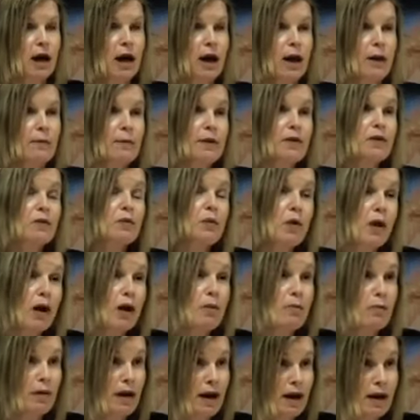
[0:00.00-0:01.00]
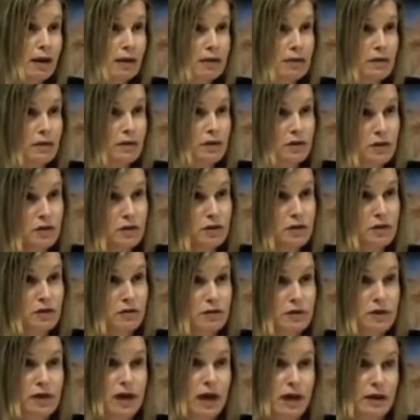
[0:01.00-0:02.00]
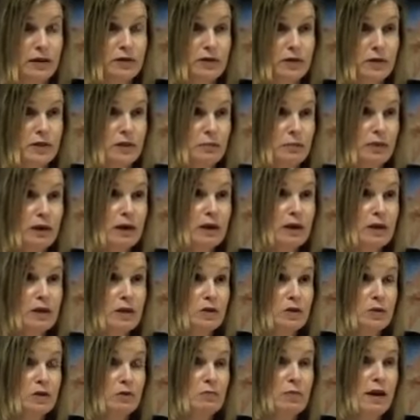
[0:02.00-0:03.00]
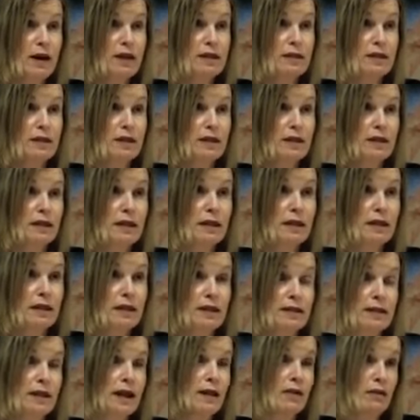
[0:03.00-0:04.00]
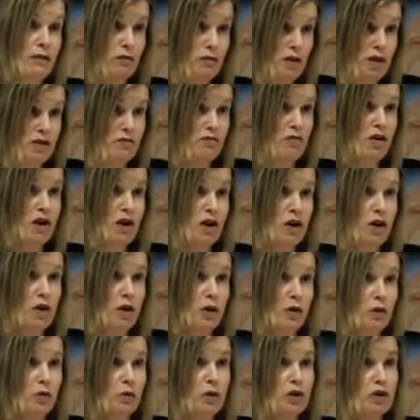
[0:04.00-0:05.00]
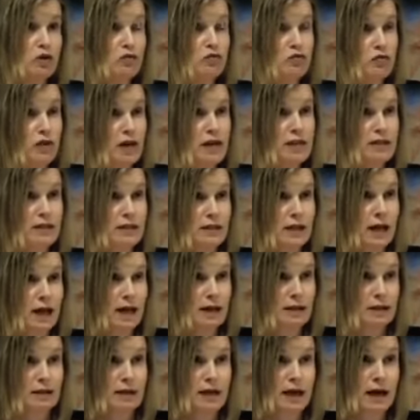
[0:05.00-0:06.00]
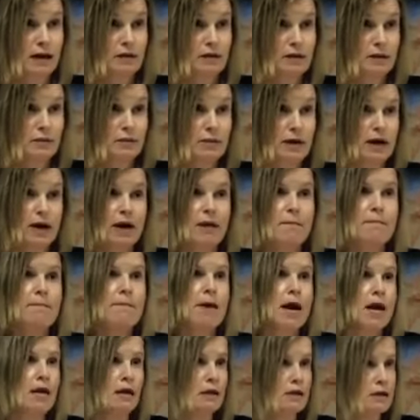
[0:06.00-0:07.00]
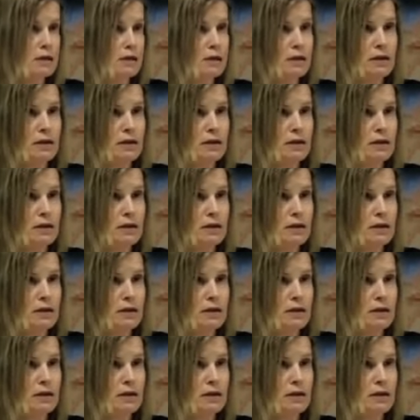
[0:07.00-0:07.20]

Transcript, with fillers: Um, in the workplace, I just use text to speech, which basically is again the read and write gold, which reads the text aloud to me. It makes